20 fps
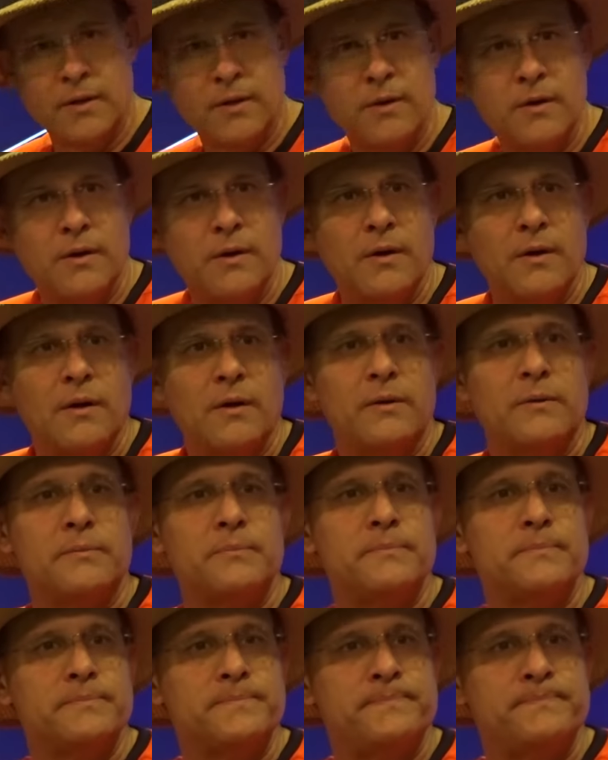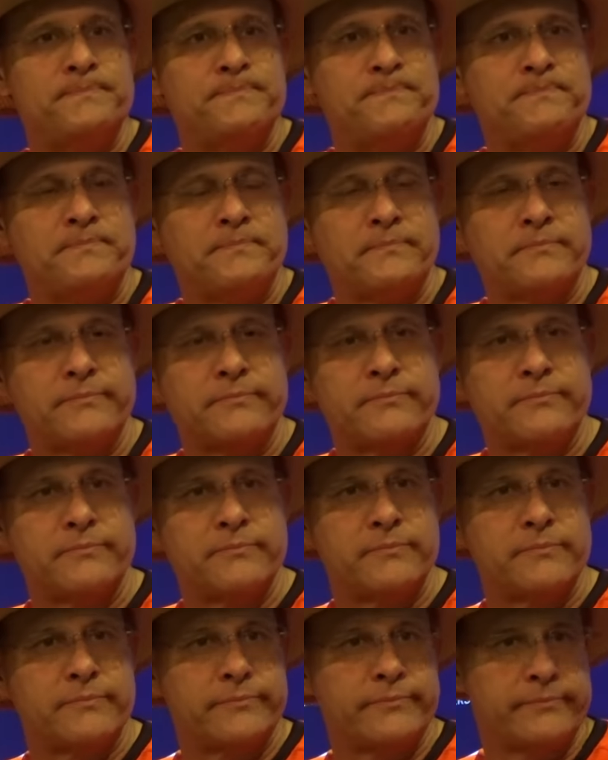guys that could possibly help you, but how
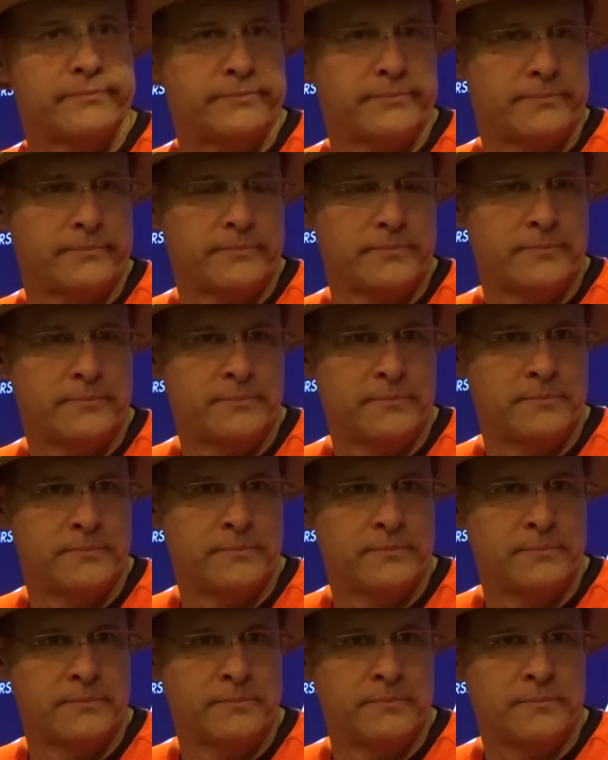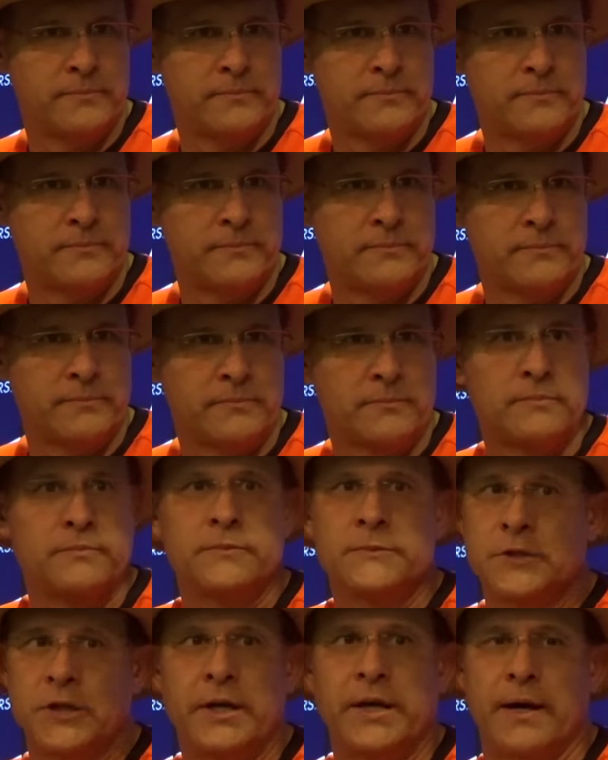big of an impact is it that they're in the stadium? I know
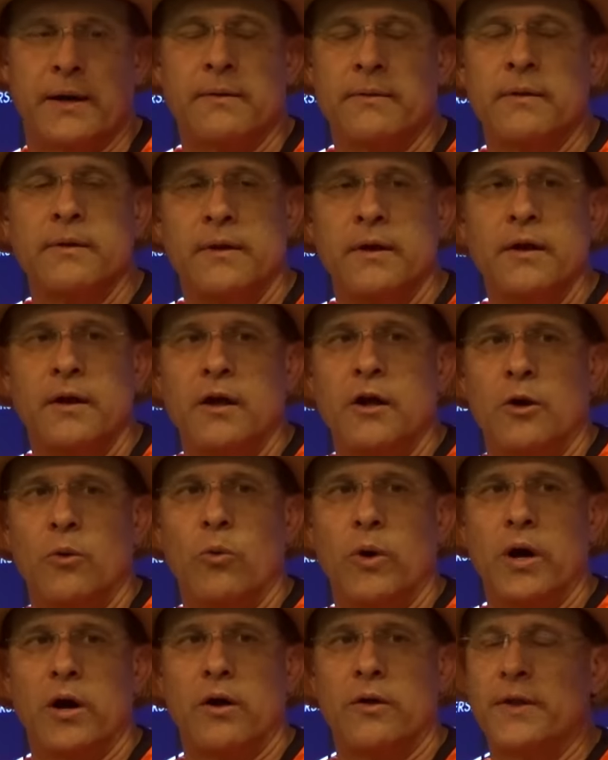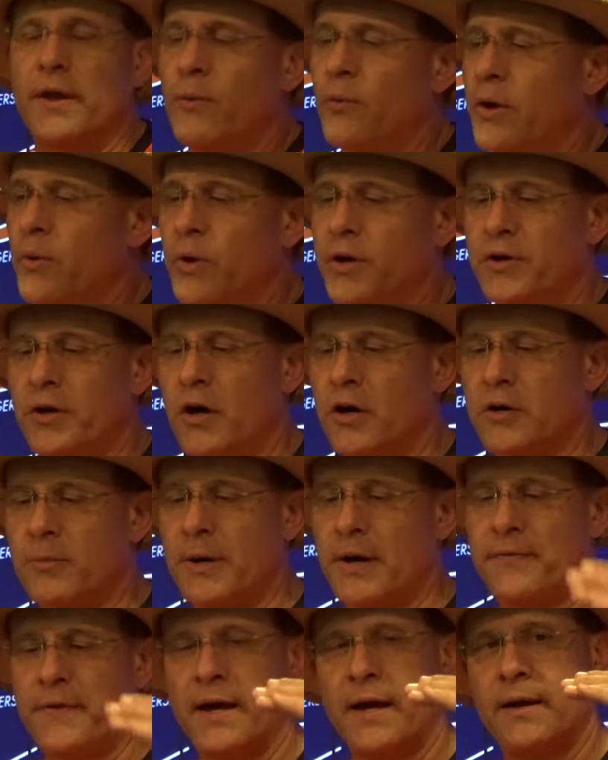nobody's yeah. there, but is that well? we, we talked
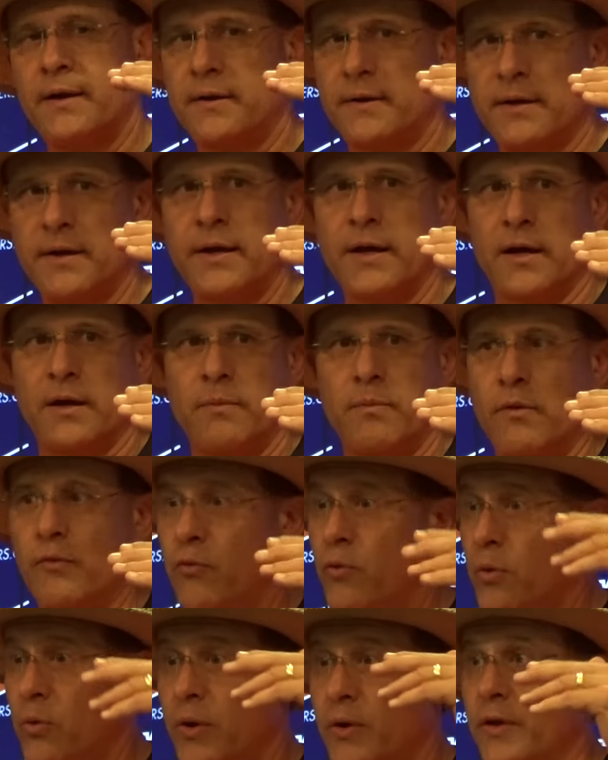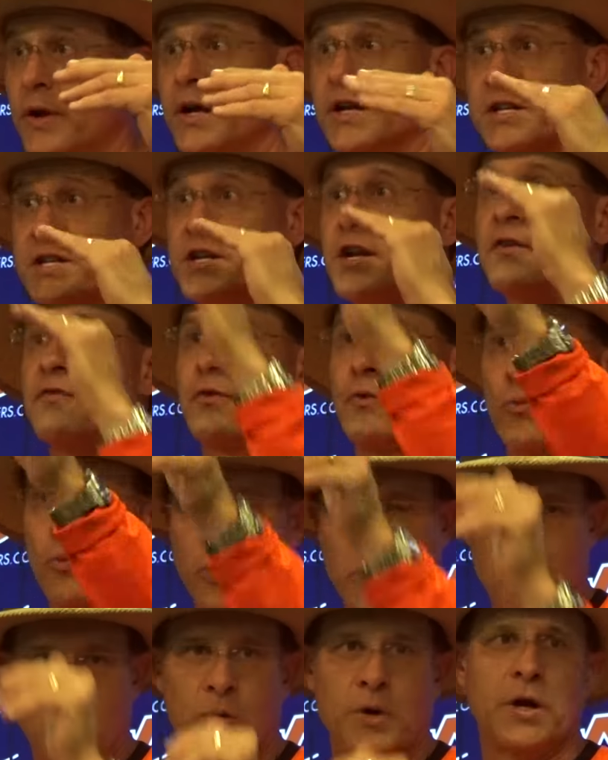about that today before we It's different.
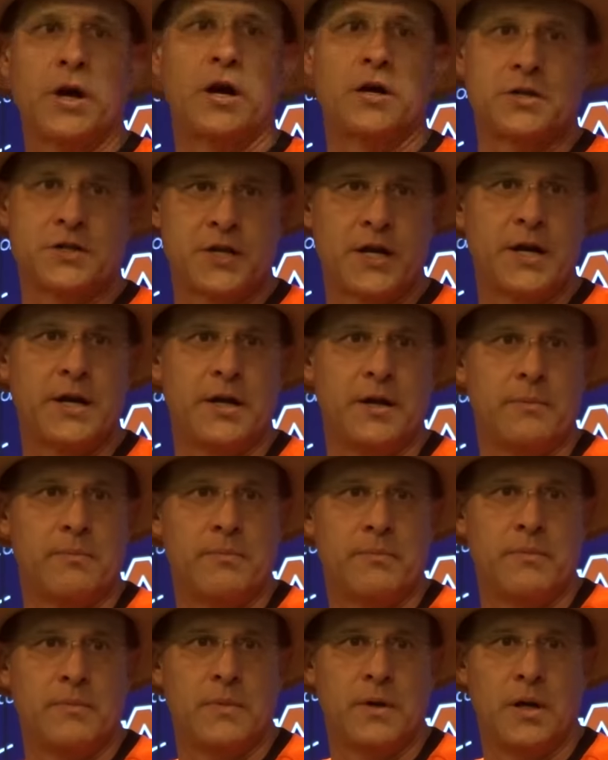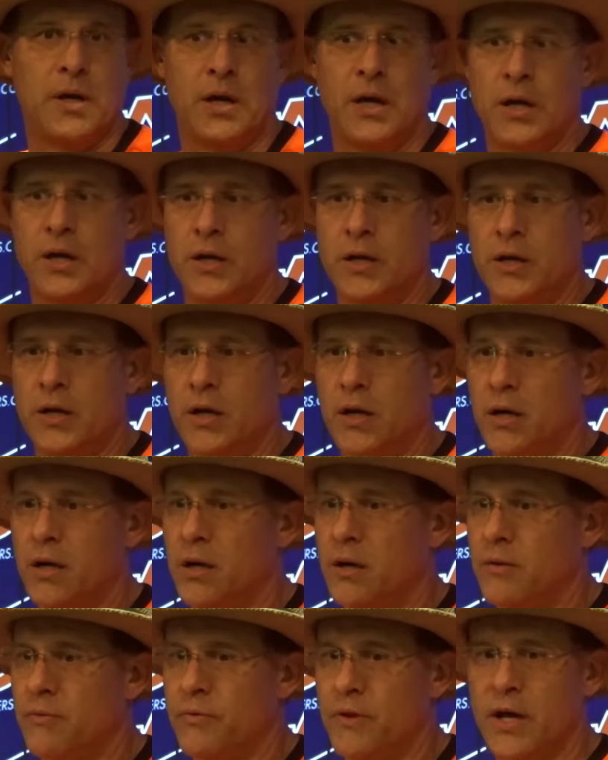We're going to our stadium, and
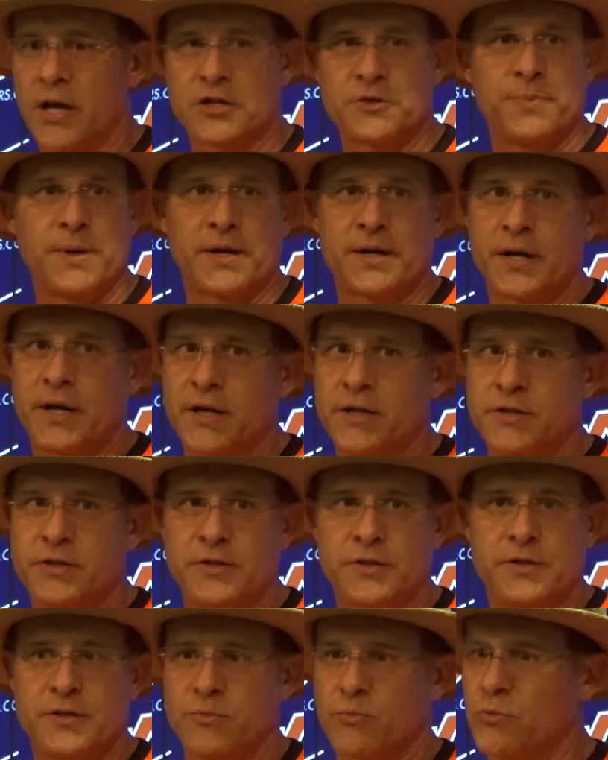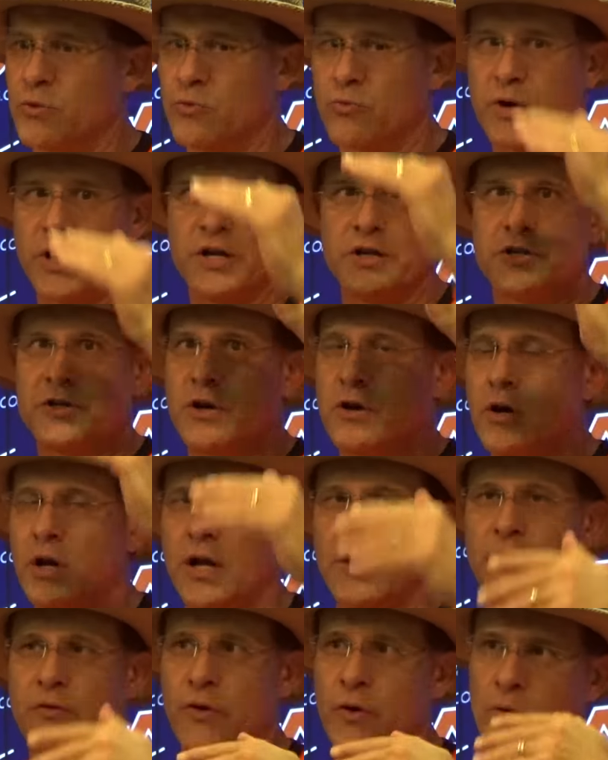uh, the expectations we're raising our
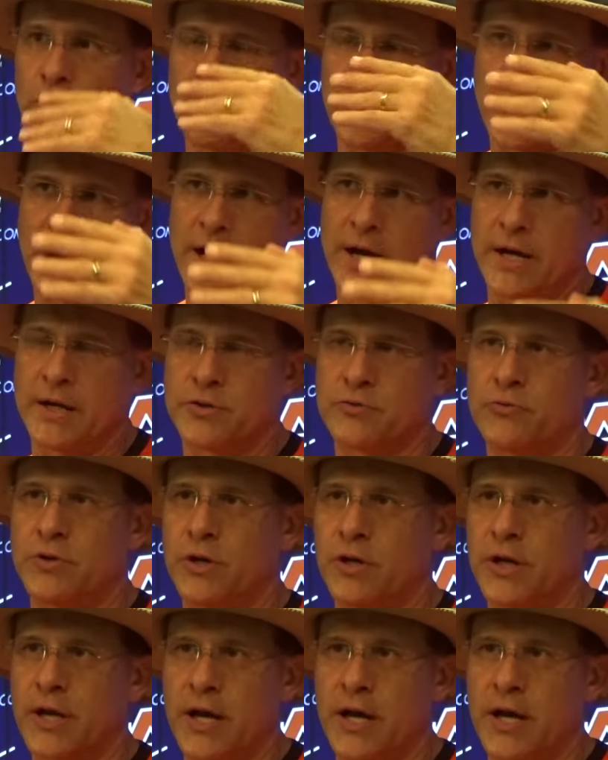level. The older guys really